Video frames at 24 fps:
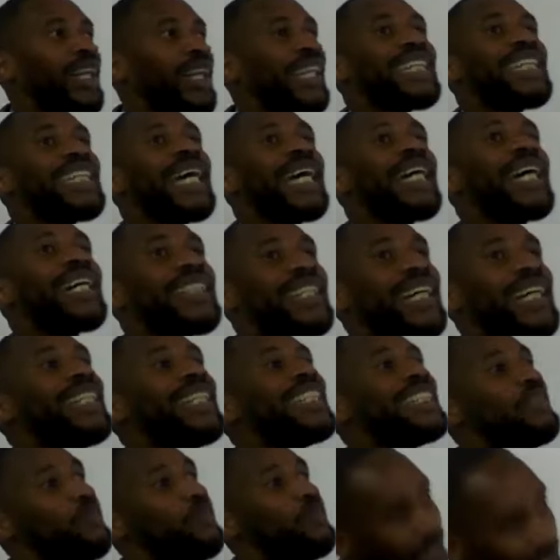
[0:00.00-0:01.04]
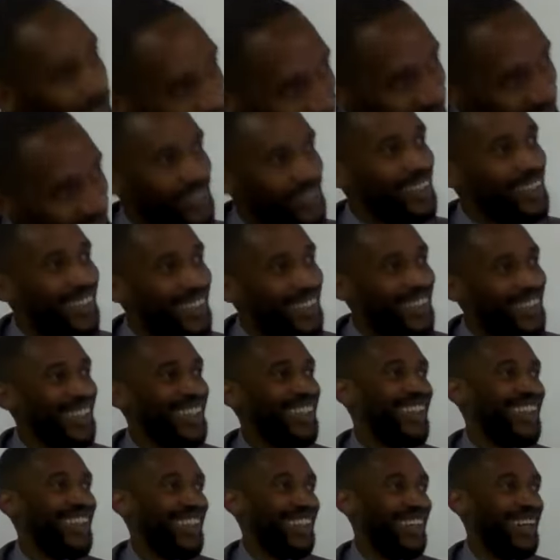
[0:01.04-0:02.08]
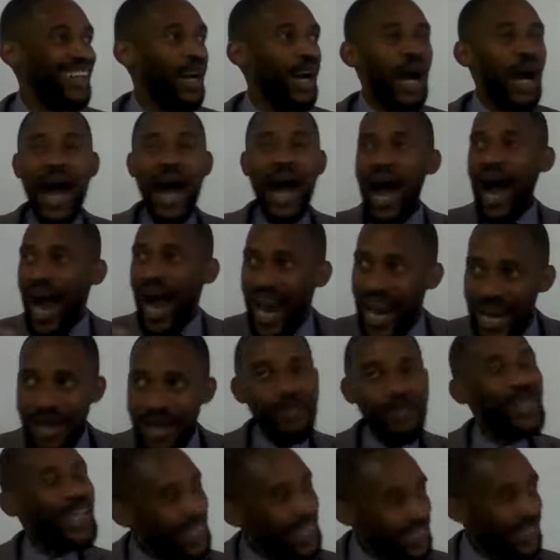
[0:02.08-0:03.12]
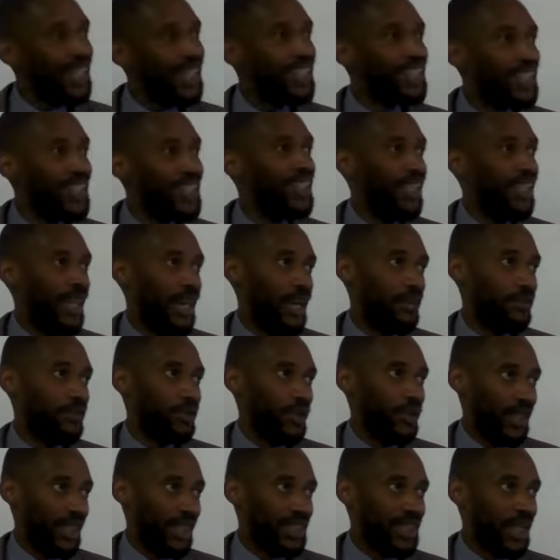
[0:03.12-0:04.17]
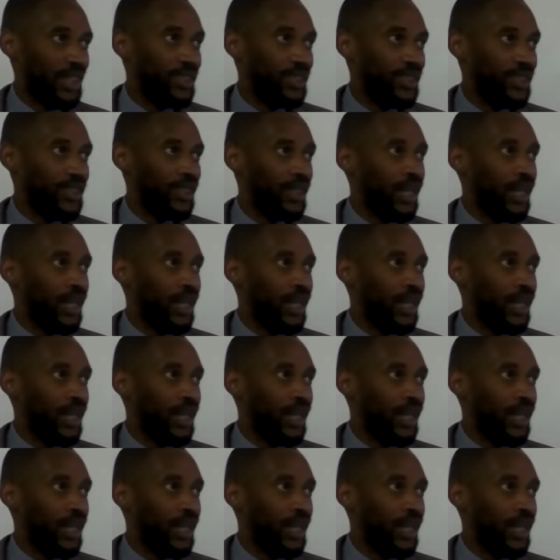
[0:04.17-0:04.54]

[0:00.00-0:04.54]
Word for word: resurrection is me. I am the resurrection in the life. You understand?